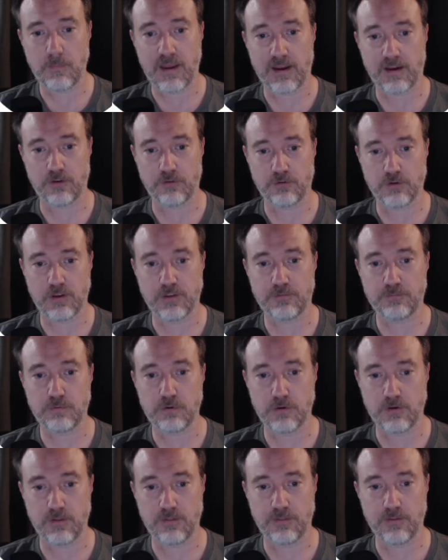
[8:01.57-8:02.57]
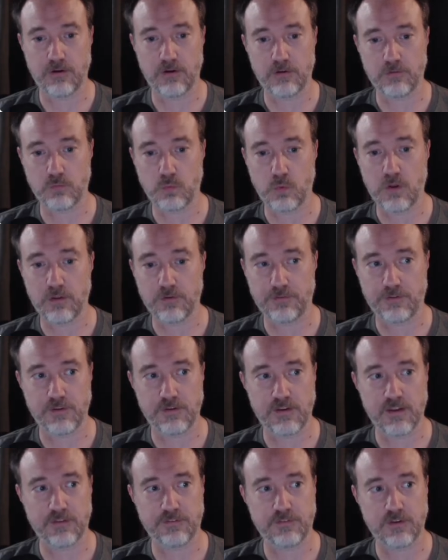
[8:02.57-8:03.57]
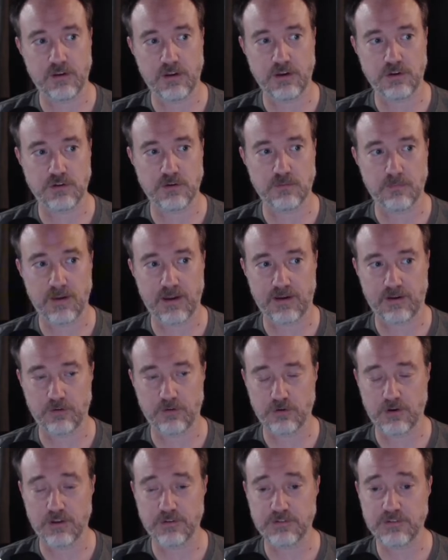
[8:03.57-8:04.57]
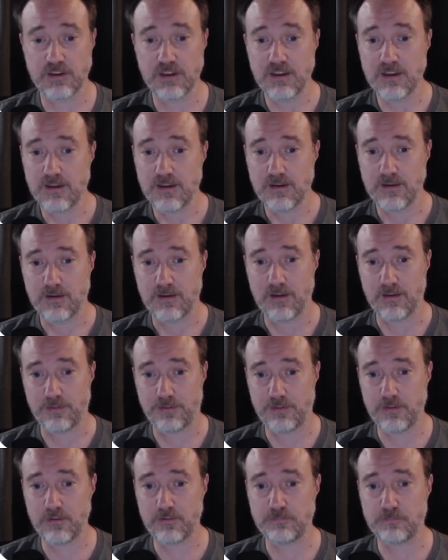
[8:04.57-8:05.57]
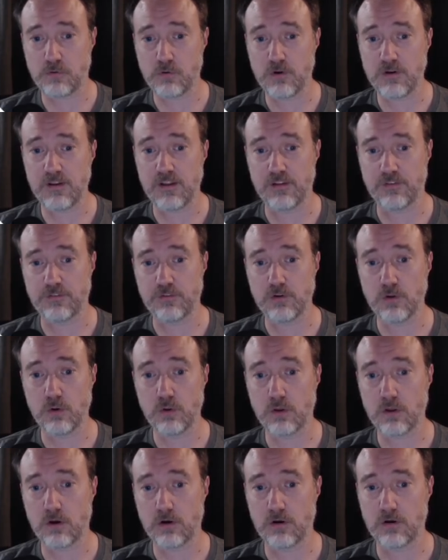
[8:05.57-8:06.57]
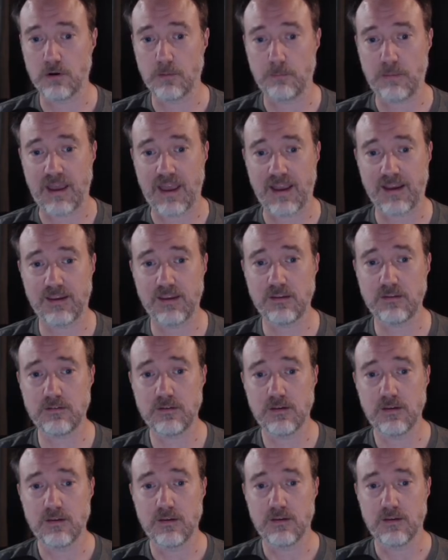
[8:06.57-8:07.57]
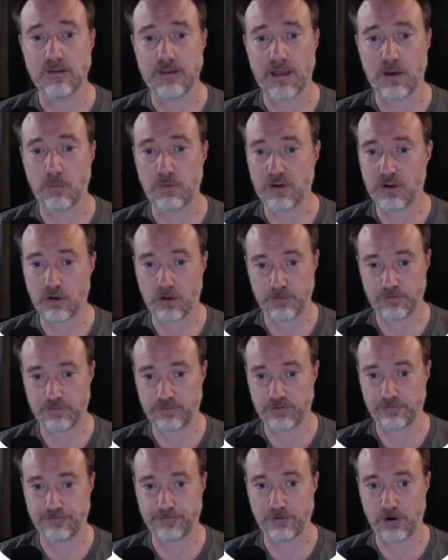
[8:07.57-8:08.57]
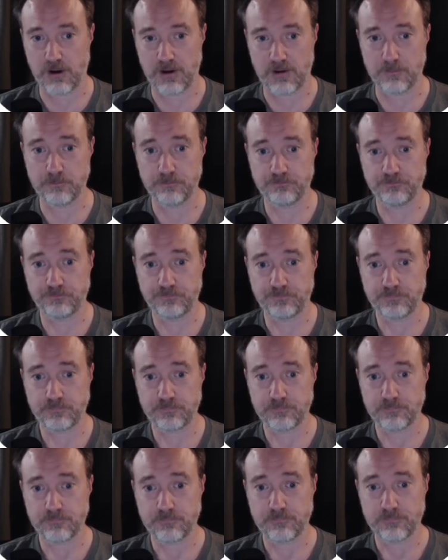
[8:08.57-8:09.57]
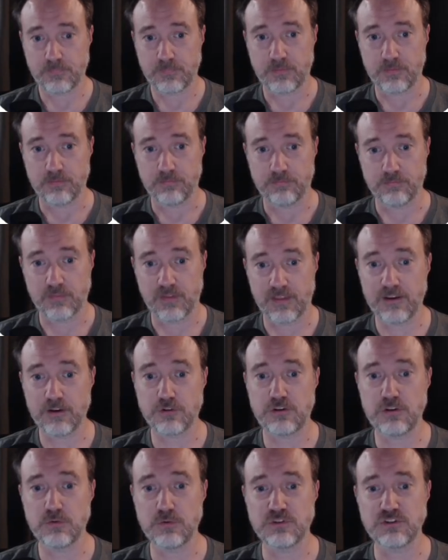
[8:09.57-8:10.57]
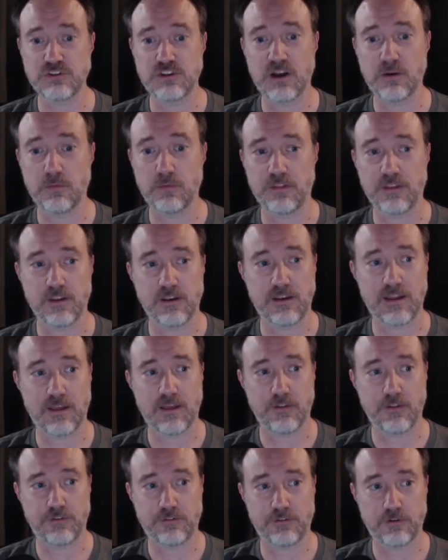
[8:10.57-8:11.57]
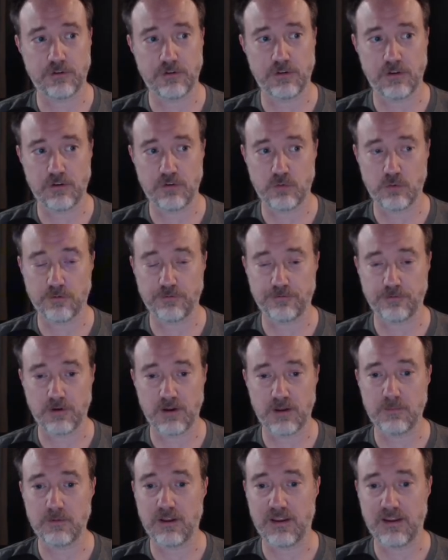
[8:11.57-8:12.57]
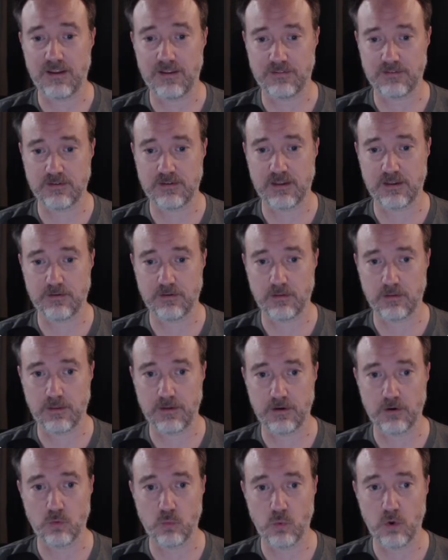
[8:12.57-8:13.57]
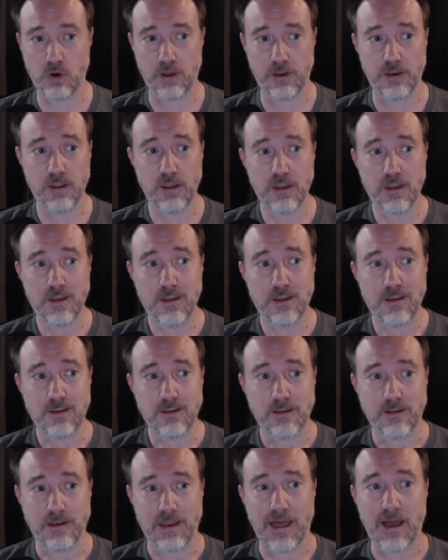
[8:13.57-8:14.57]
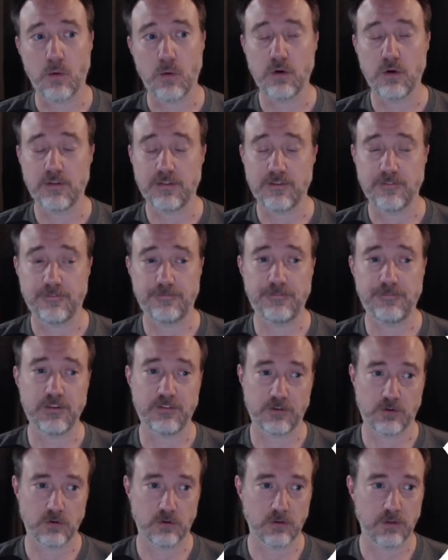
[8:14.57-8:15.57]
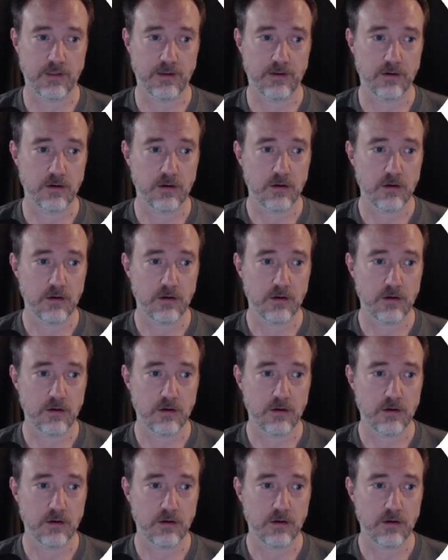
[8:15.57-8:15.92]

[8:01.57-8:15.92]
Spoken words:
address put in there as well as the destination MAC address. At this point, it's no longer a packet. Now we call this a frame. Layer 2 is done with it now that it's turned it into a frame, and it hands it down to layer 1. Now we're at the physical layer.